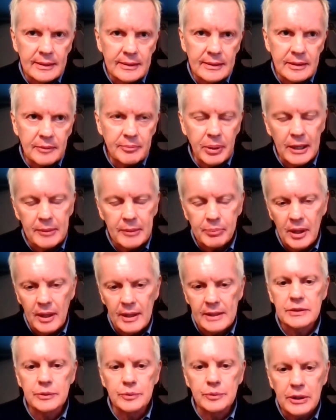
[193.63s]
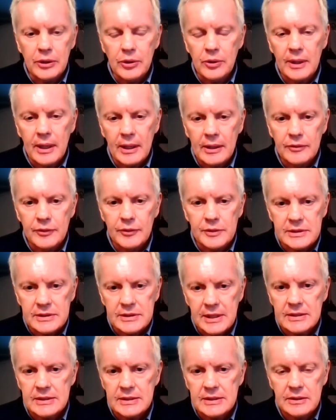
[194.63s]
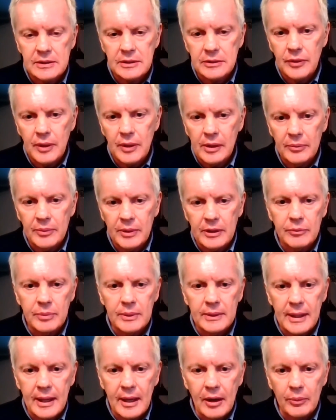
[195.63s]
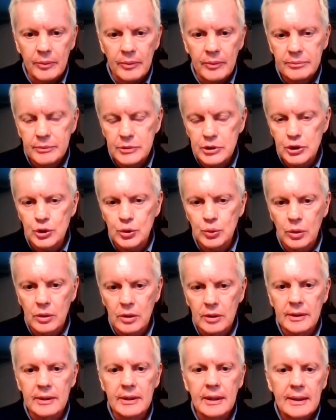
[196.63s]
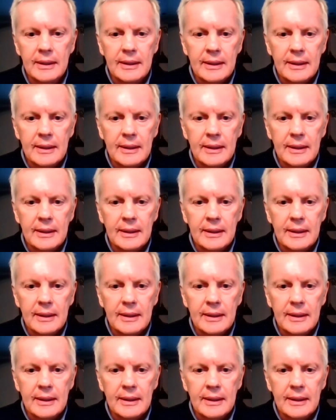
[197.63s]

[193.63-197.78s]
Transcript: pipelines that we created for the testing and the development have been now matured